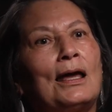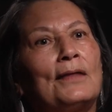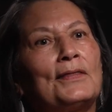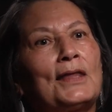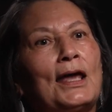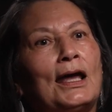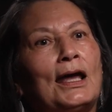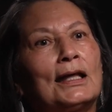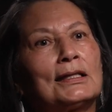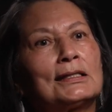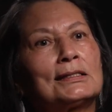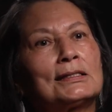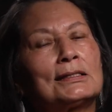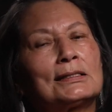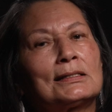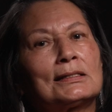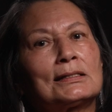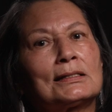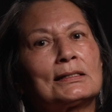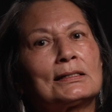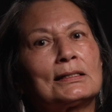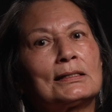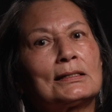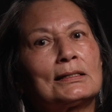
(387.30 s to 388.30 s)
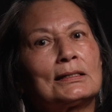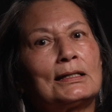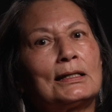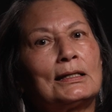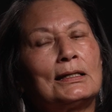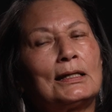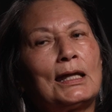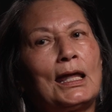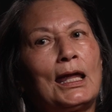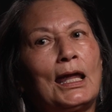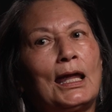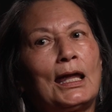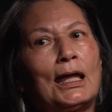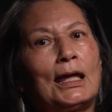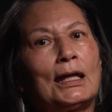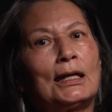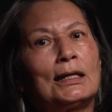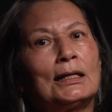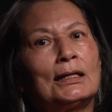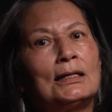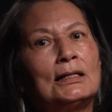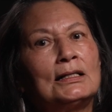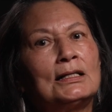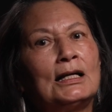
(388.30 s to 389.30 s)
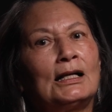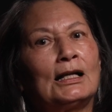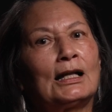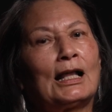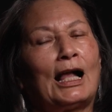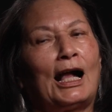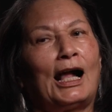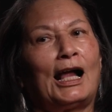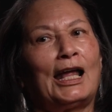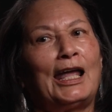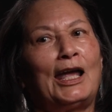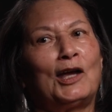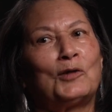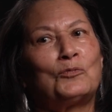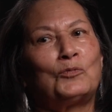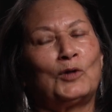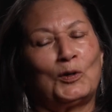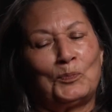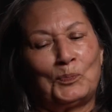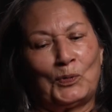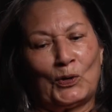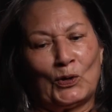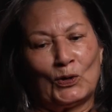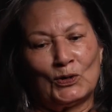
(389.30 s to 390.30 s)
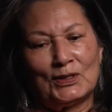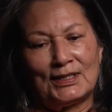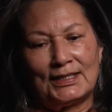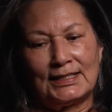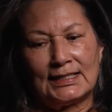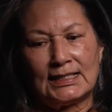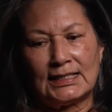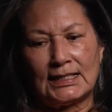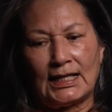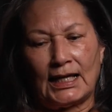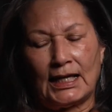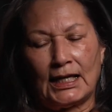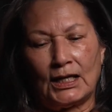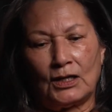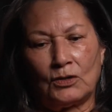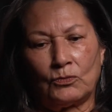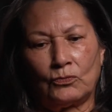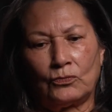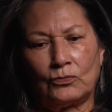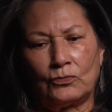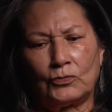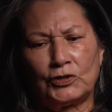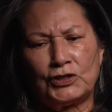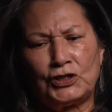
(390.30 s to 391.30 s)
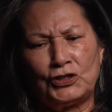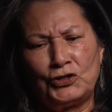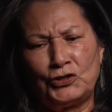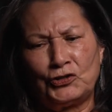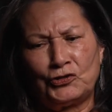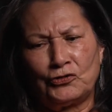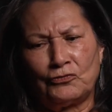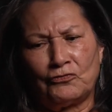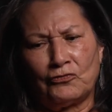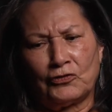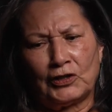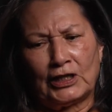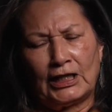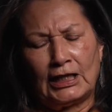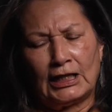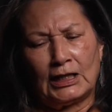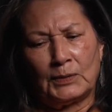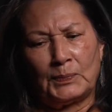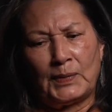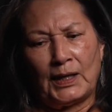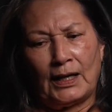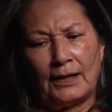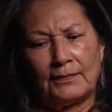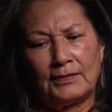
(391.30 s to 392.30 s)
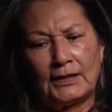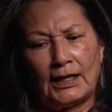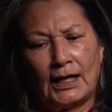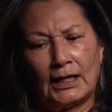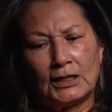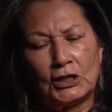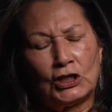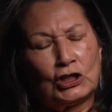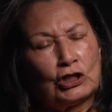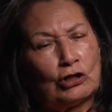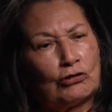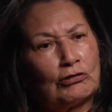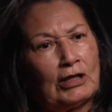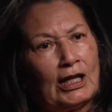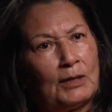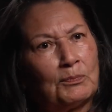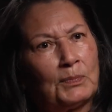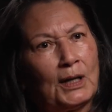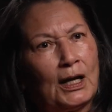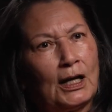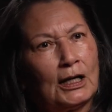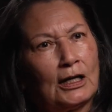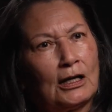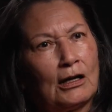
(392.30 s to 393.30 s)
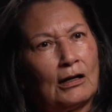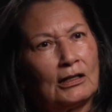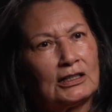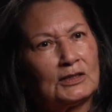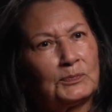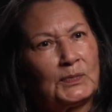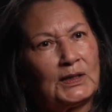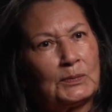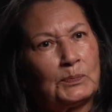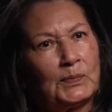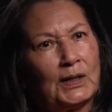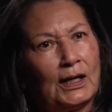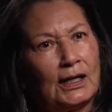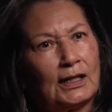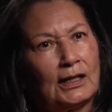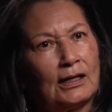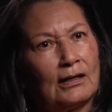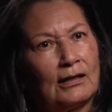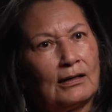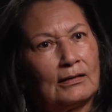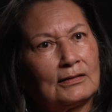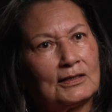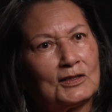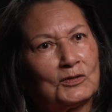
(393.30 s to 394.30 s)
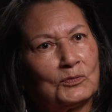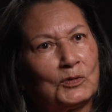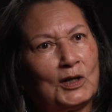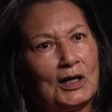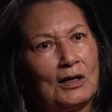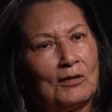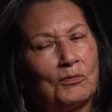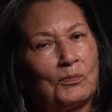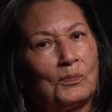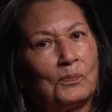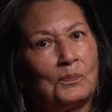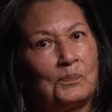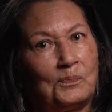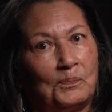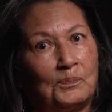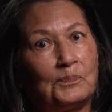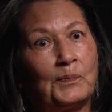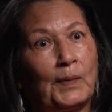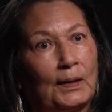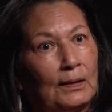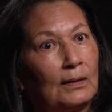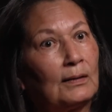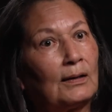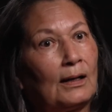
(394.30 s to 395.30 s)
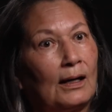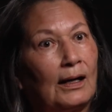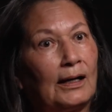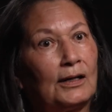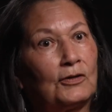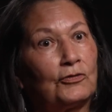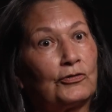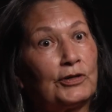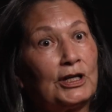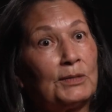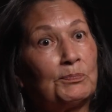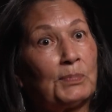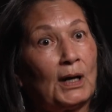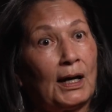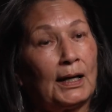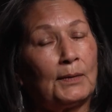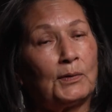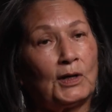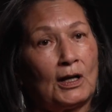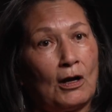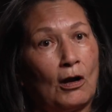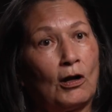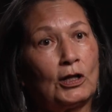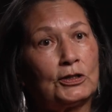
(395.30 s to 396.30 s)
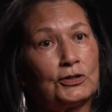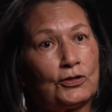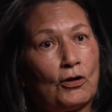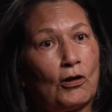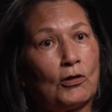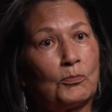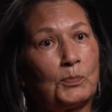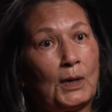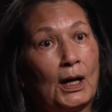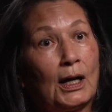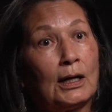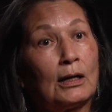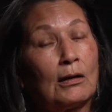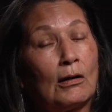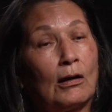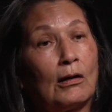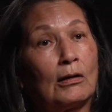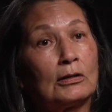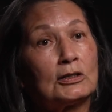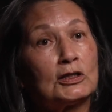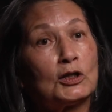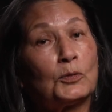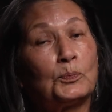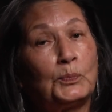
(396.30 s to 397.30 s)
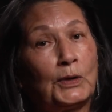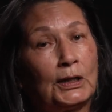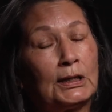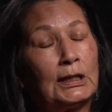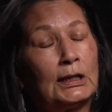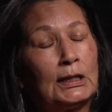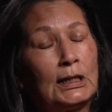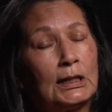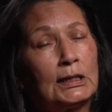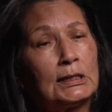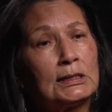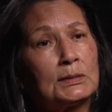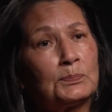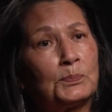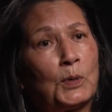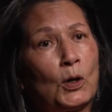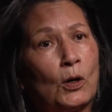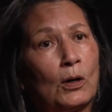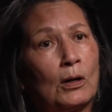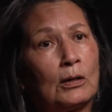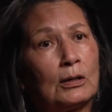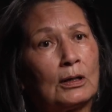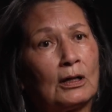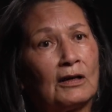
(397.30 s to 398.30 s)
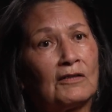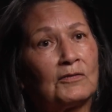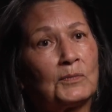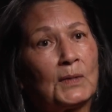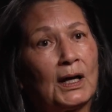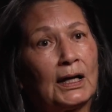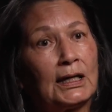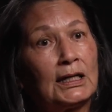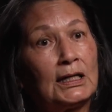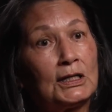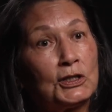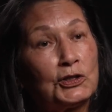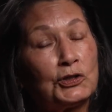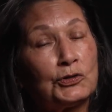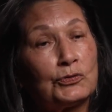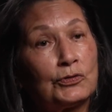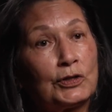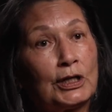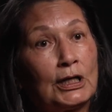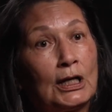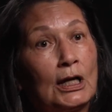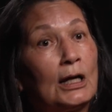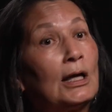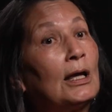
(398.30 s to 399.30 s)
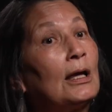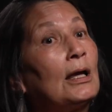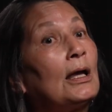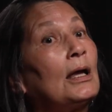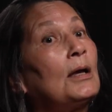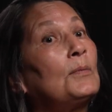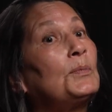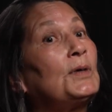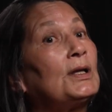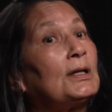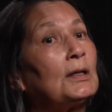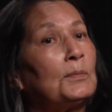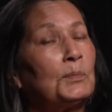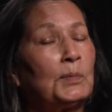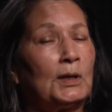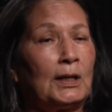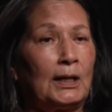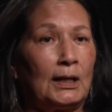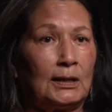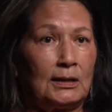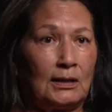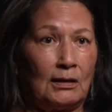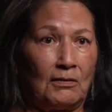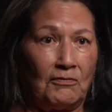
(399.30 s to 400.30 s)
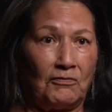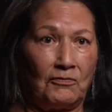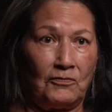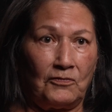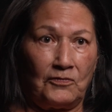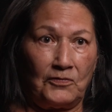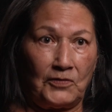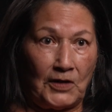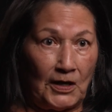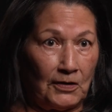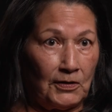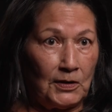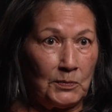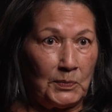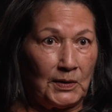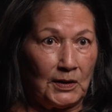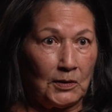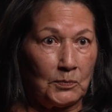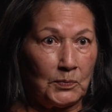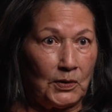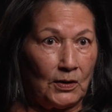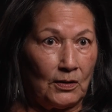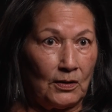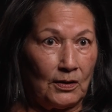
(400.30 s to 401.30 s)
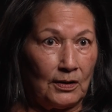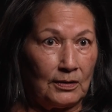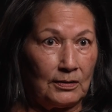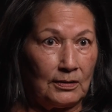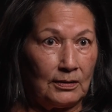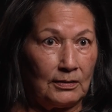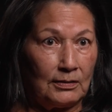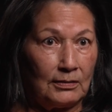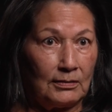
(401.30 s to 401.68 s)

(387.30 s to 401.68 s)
And that's it. And I had one person say, well, you should forget about that. You know, let bygones be bygones. Well, I agree, bygones are bygones, but it is part of my history. But it played a very big part